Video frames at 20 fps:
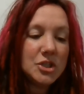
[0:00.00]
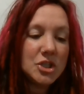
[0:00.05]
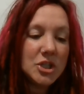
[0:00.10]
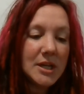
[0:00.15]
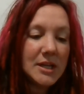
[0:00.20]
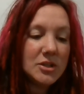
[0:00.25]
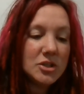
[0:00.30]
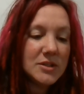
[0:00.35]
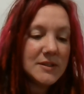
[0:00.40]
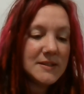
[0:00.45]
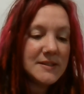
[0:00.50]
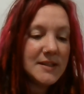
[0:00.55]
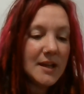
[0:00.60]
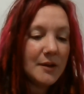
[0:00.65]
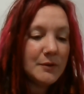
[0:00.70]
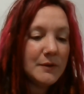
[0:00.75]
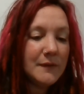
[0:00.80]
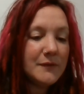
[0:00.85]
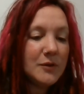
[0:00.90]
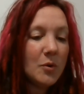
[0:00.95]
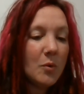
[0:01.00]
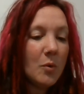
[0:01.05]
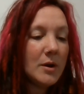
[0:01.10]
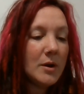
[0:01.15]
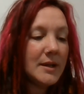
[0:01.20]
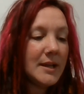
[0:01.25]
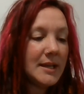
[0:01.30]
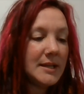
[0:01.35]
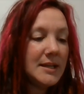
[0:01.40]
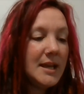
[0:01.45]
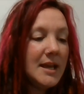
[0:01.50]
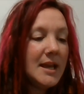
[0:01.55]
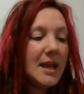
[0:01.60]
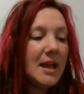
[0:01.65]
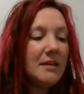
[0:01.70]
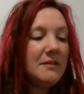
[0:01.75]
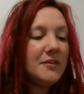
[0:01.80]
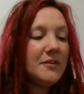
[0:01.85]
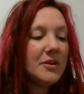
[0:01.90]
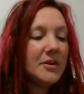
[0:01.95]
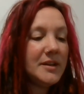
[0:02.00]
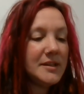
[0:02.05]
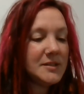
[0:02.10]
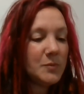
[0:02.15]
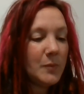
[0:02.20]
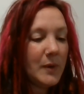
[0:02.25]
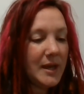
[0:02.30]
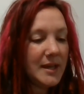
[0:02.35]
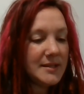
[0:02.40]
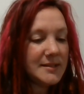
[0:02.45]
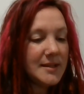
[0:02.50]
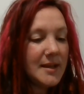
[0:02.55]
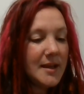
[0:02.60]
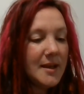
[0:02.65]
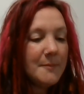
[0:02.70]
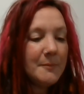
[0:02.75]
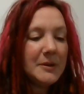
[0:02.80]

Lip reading: change the sound of the organ in various ways,